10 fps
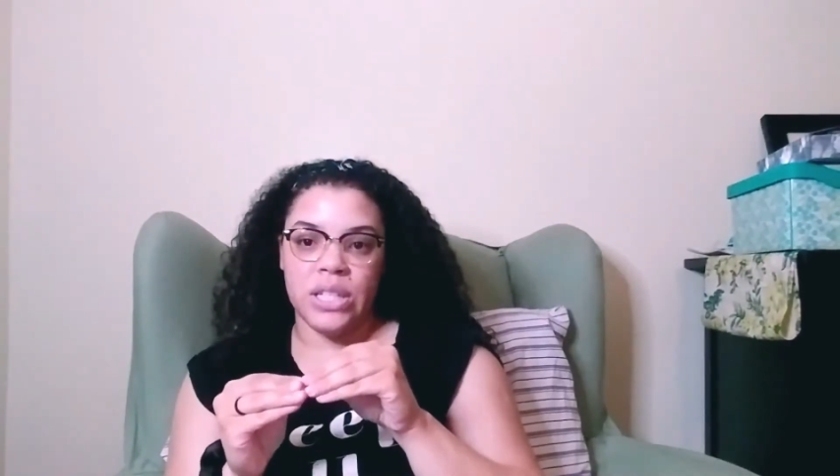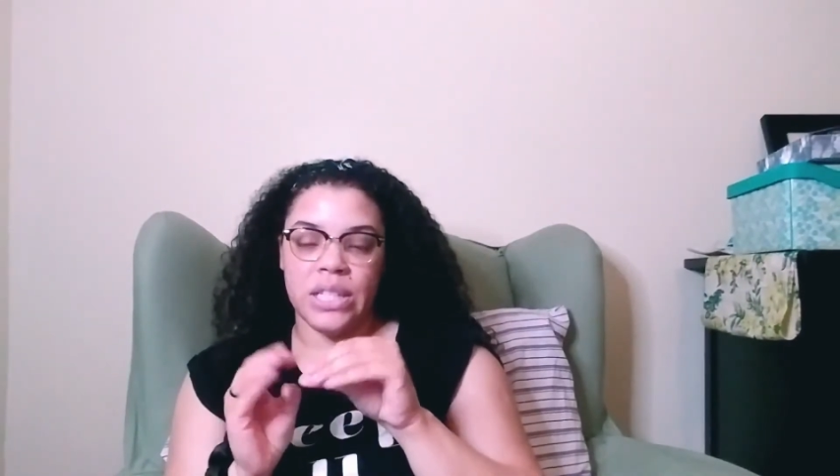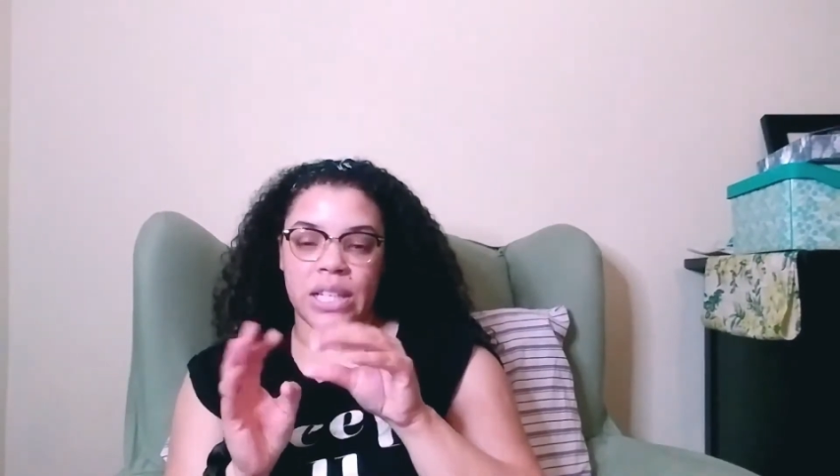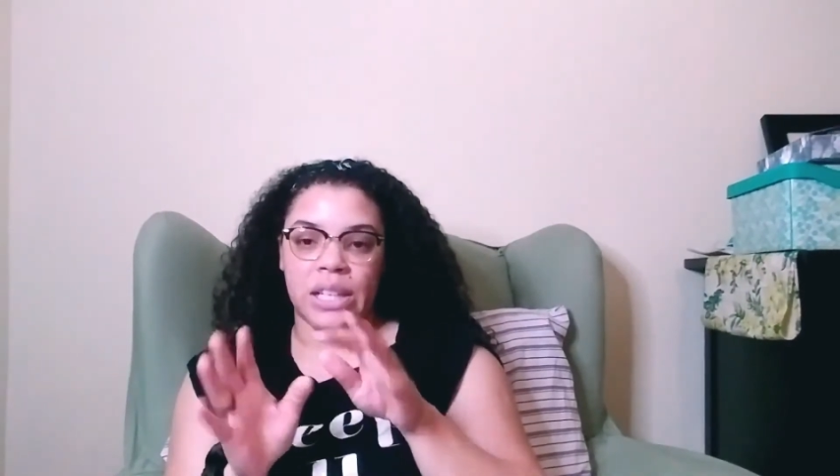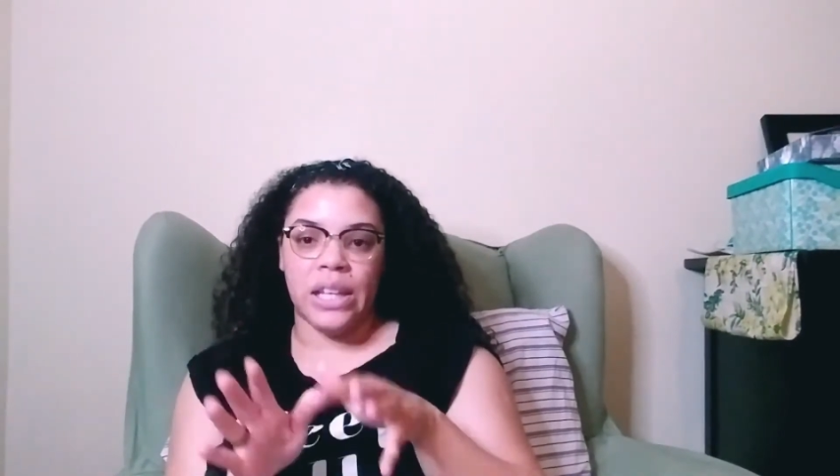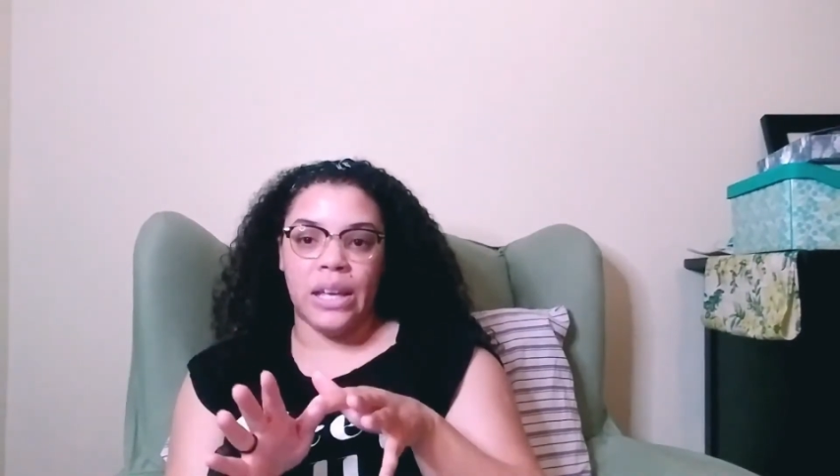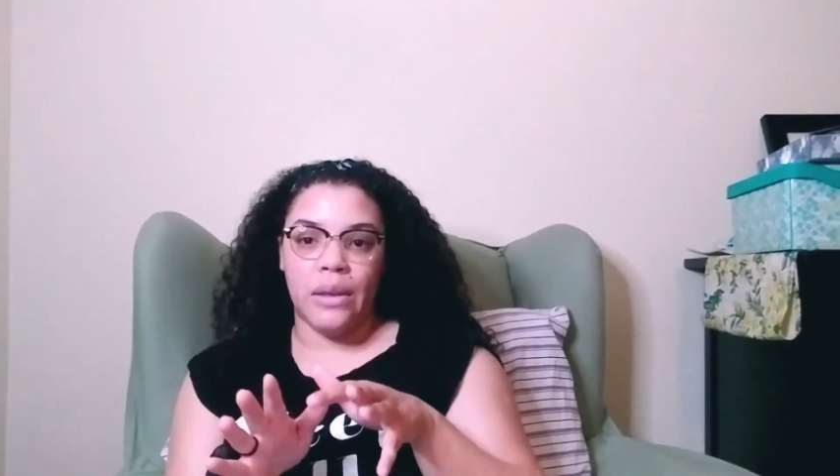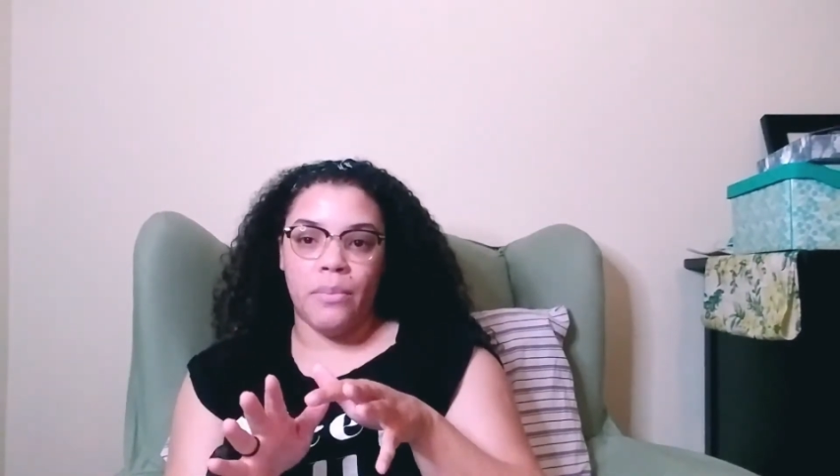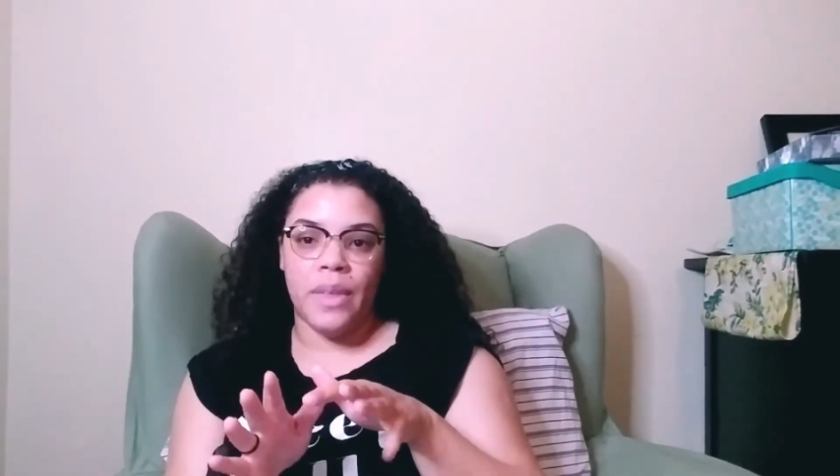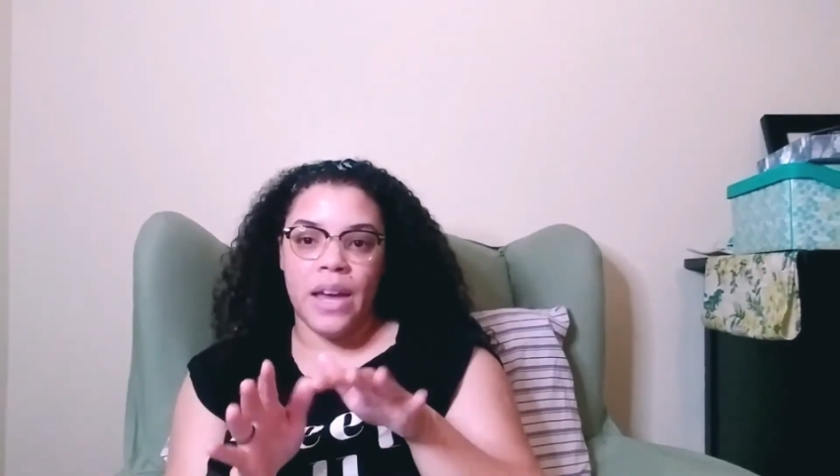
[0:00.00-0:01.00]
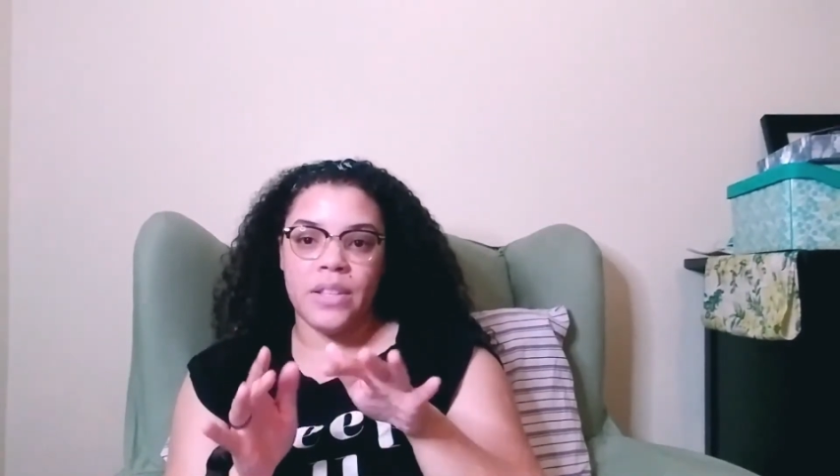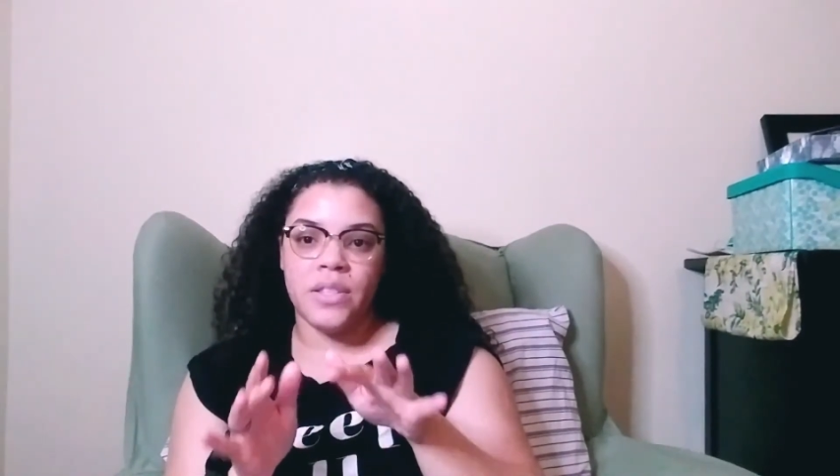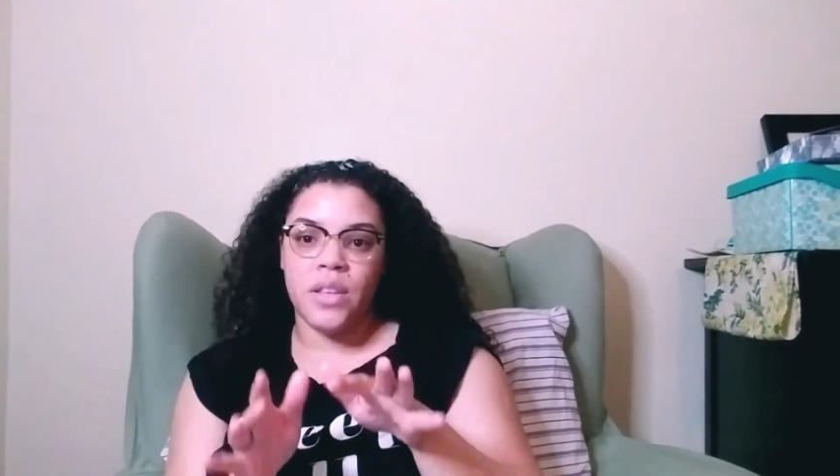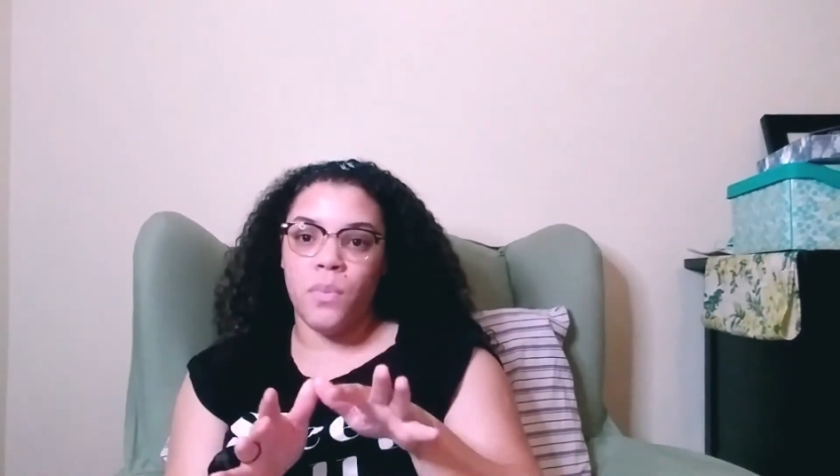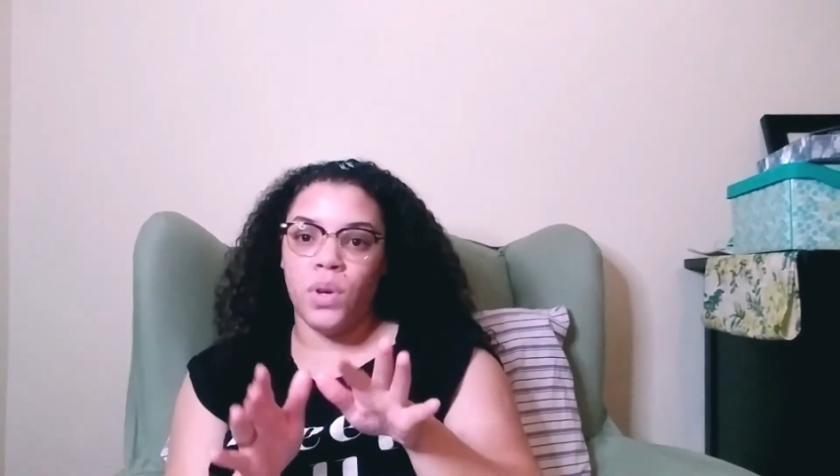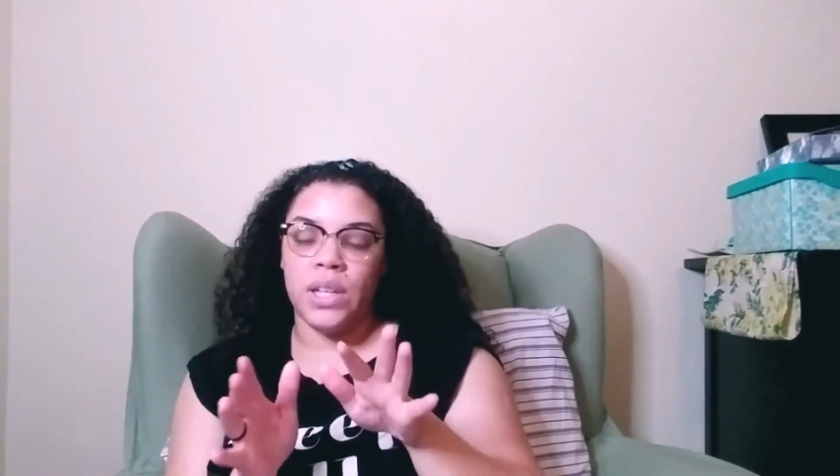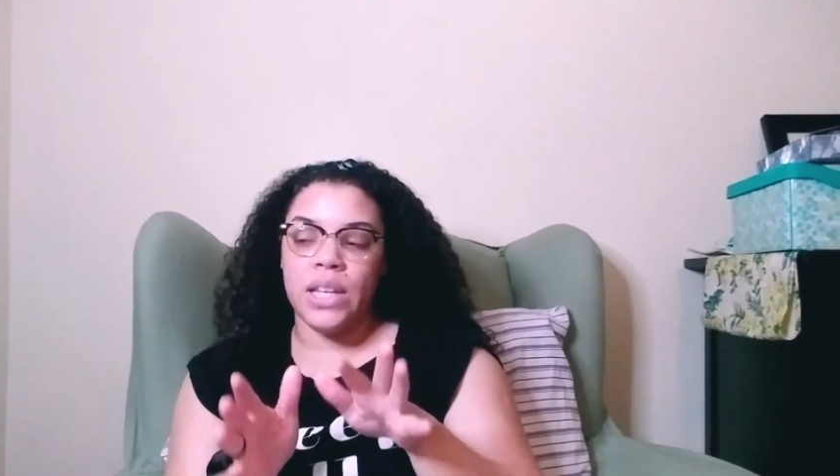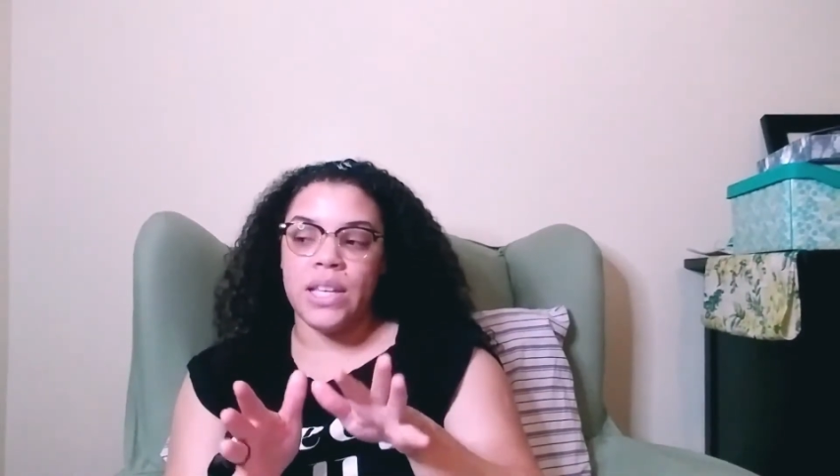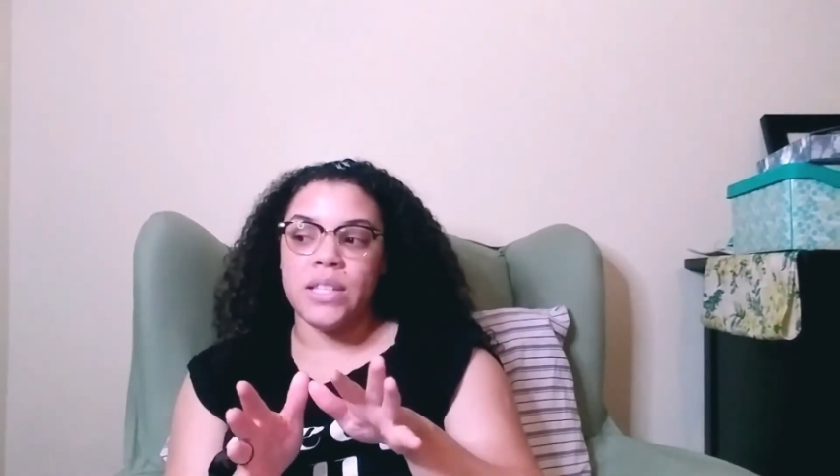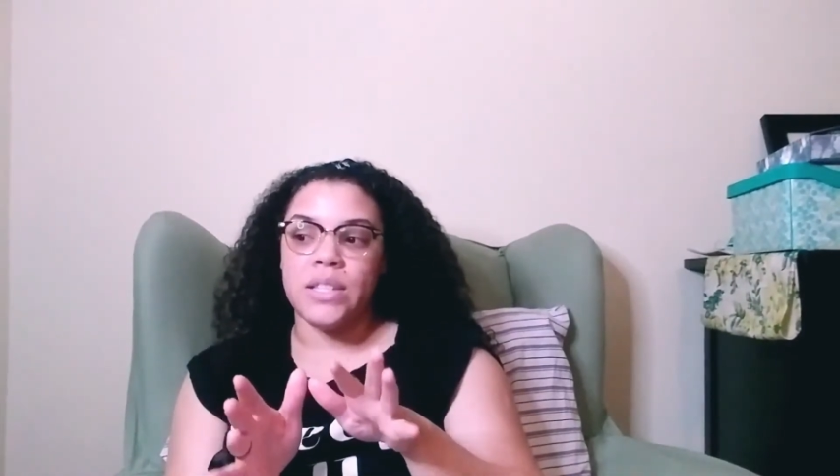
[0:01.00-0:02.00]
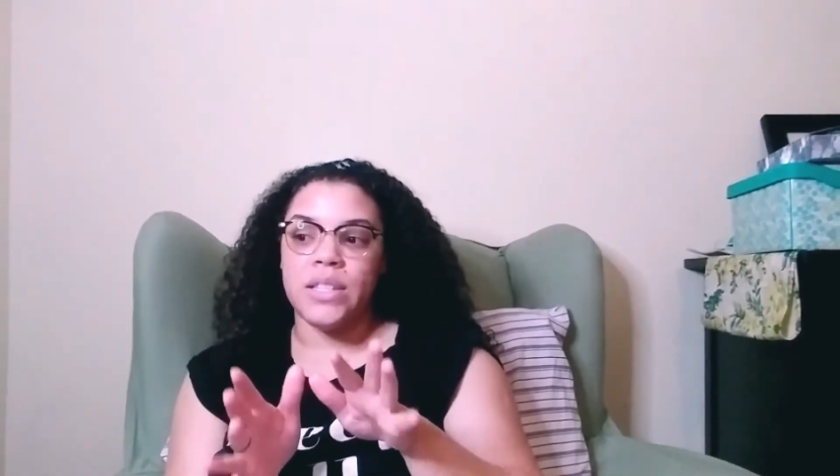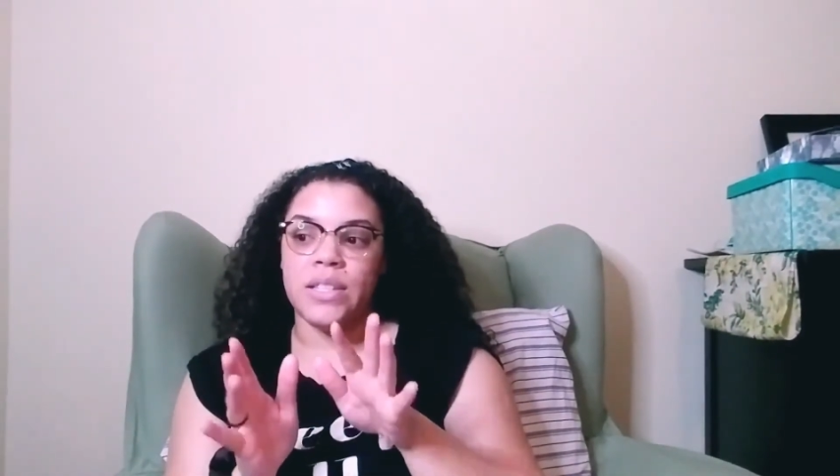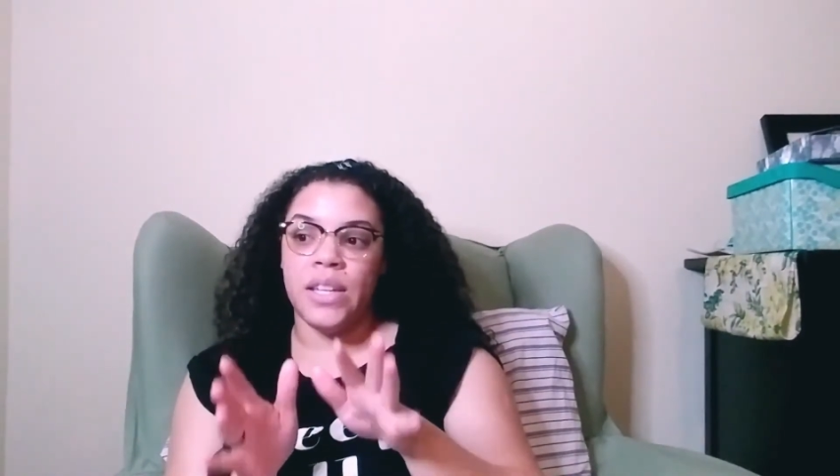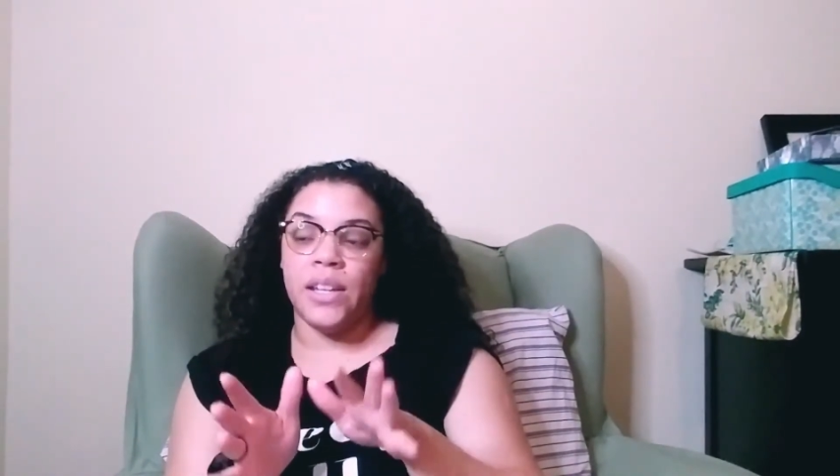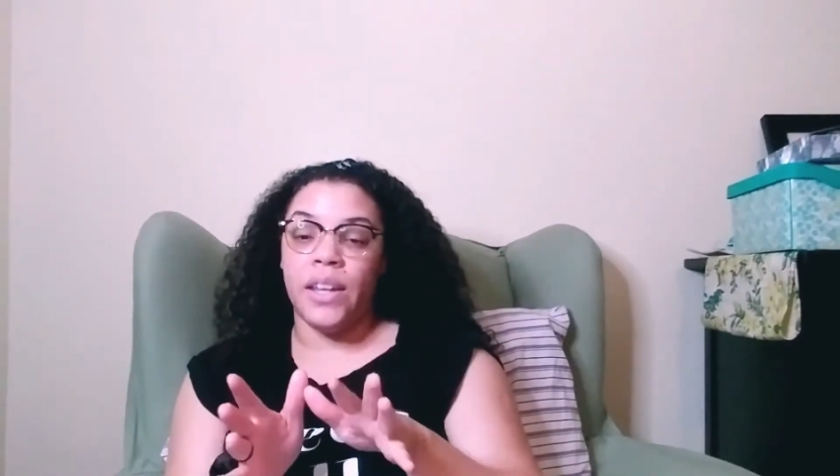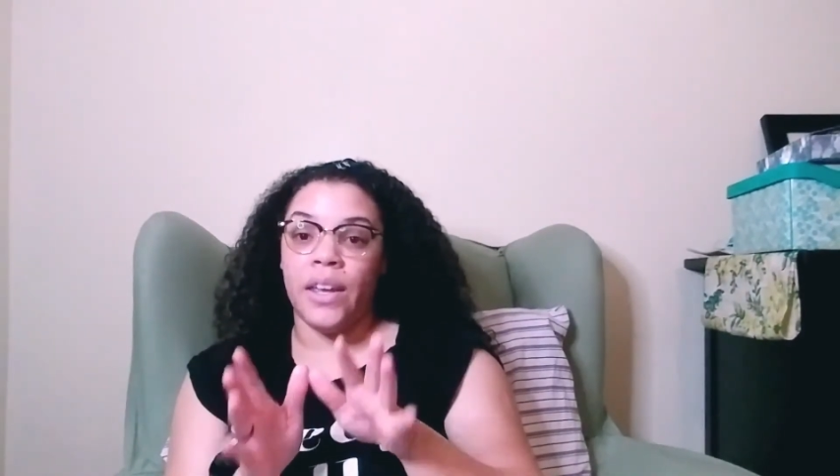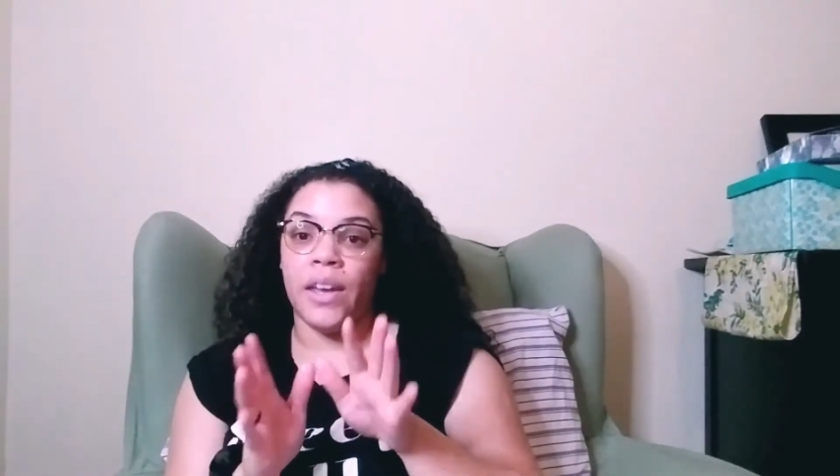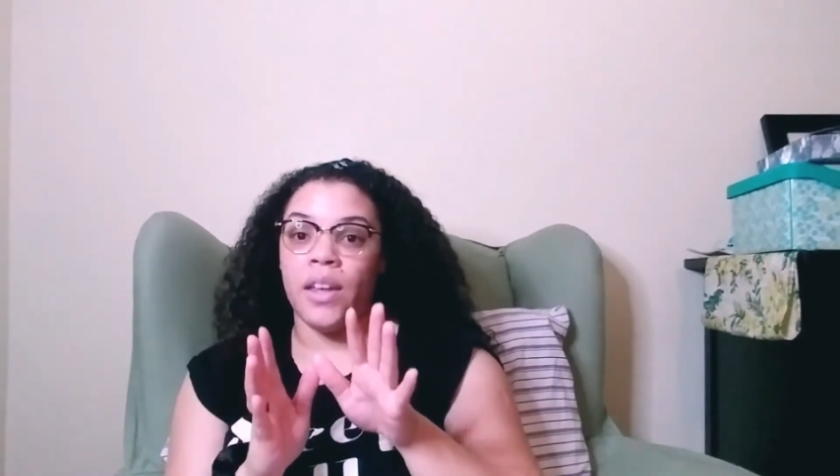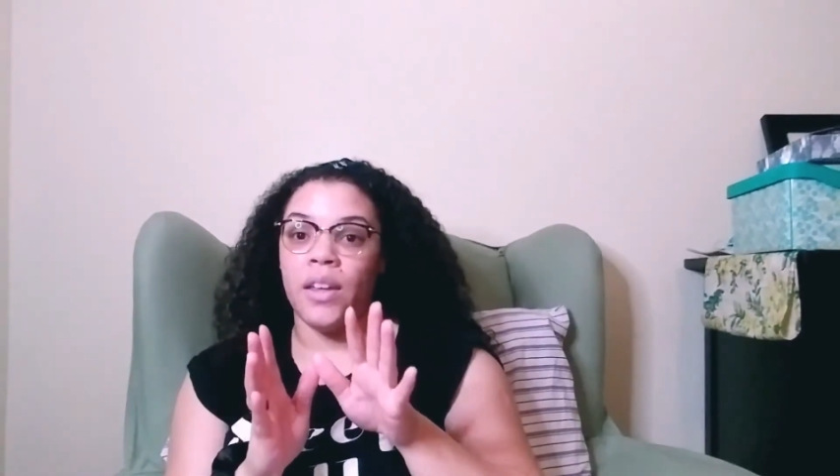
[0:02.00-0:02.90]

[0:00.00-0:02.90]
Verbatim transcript: to claim that someone is stealing